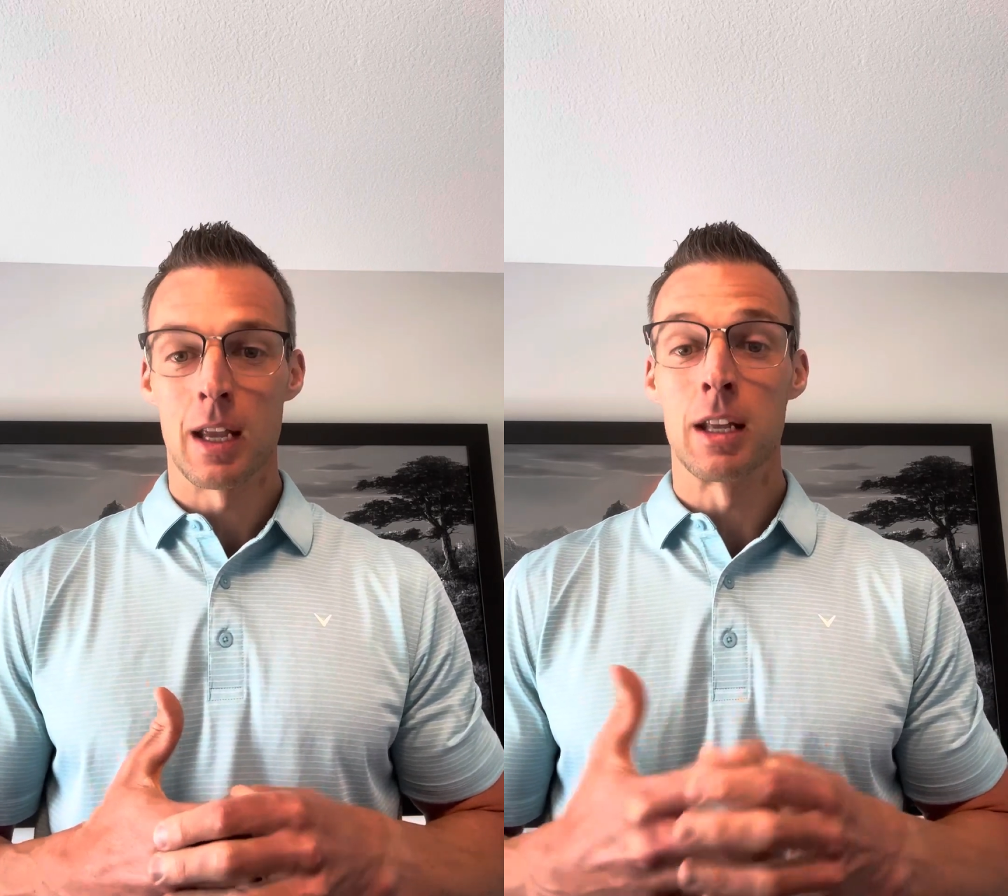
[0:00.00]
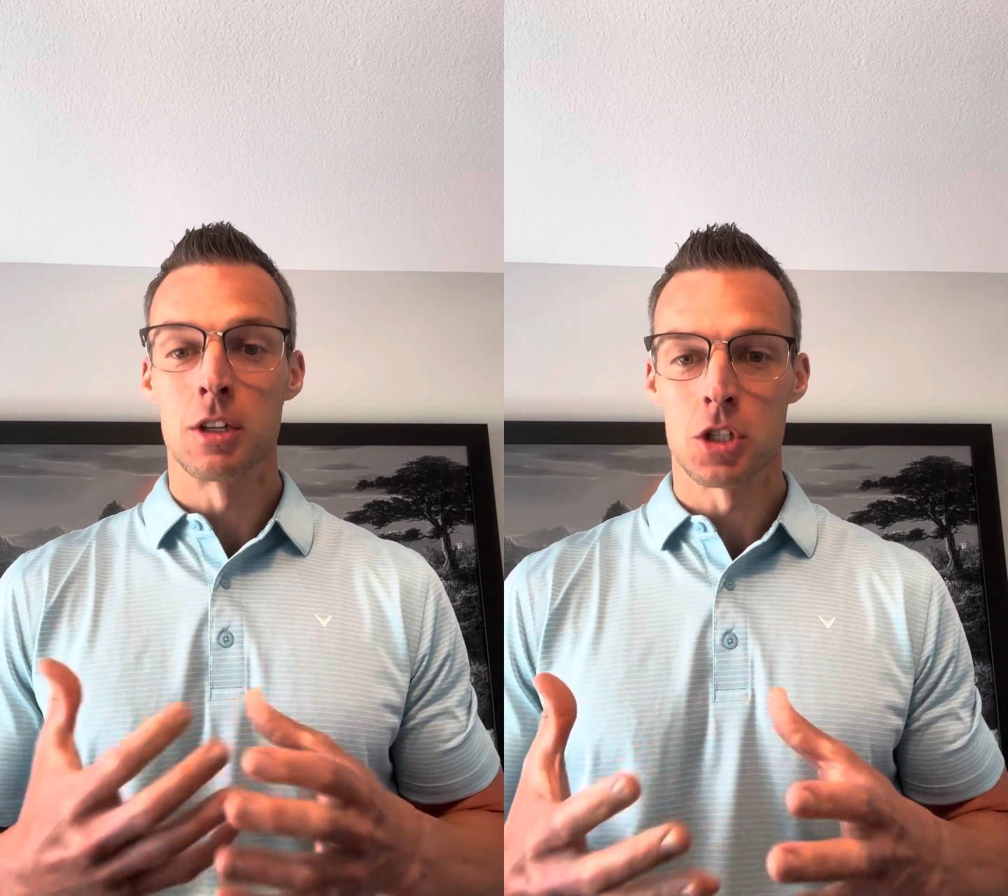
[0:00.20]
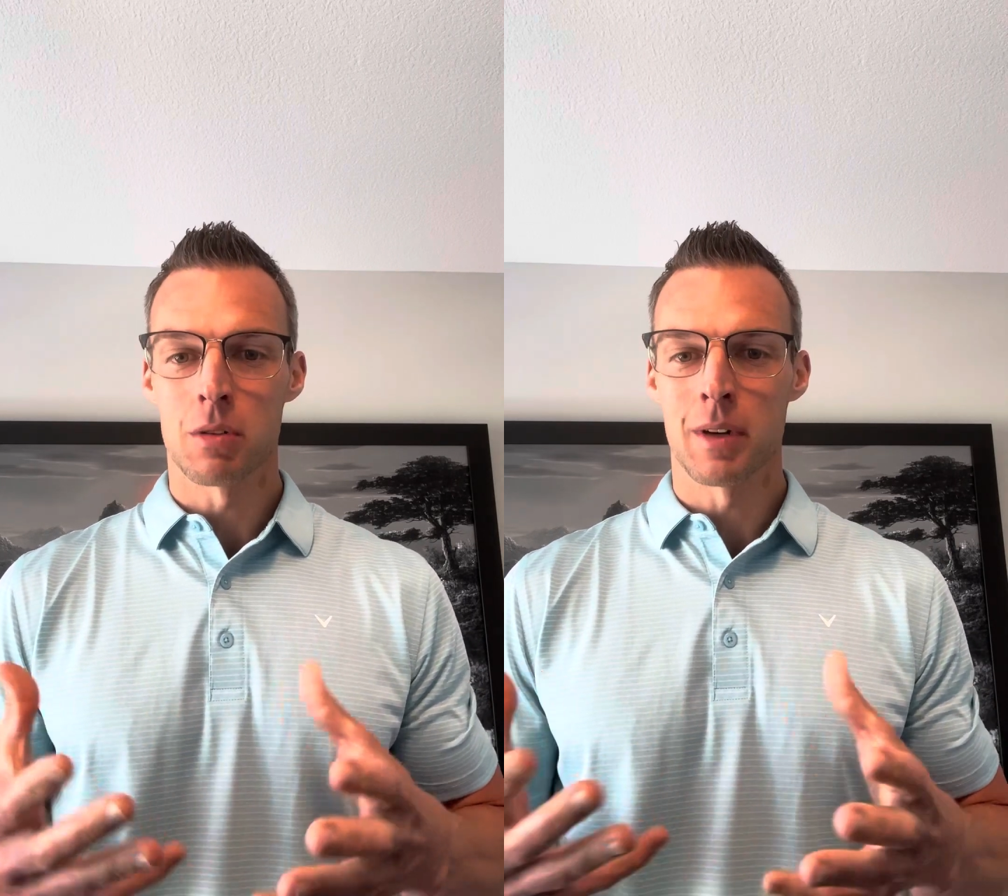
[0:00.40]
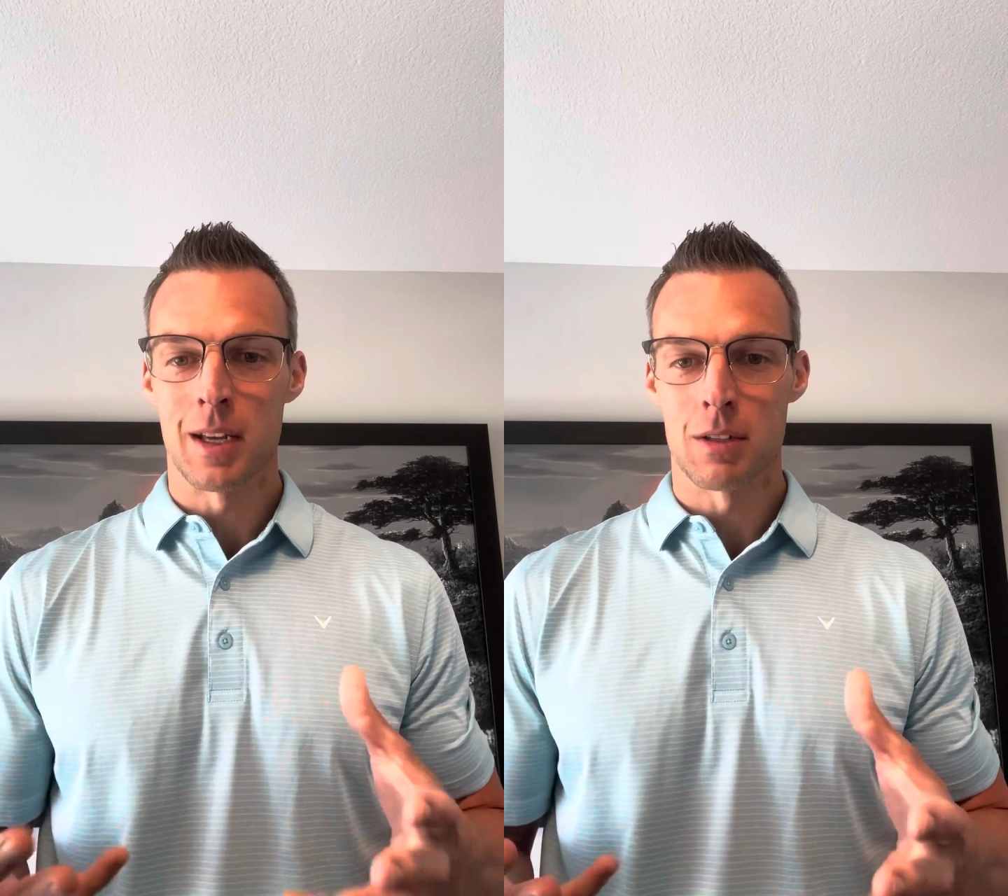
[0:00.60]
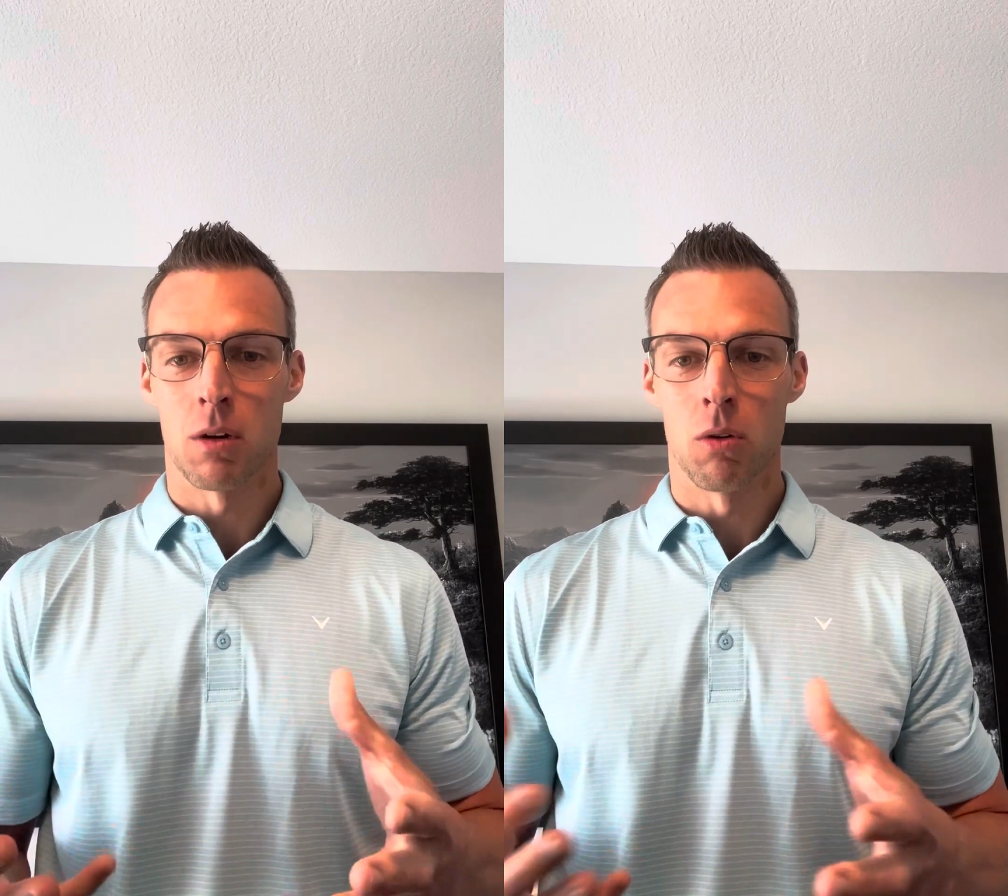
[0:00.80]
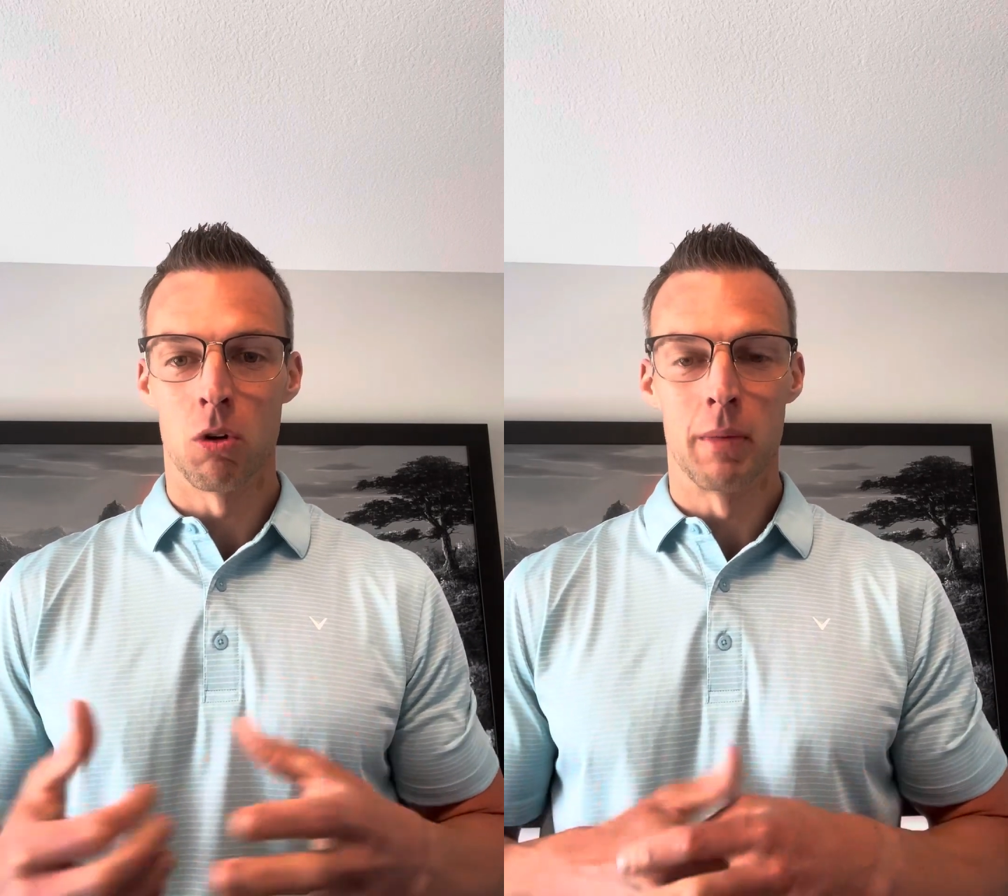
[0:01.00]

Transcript: industry as a whole,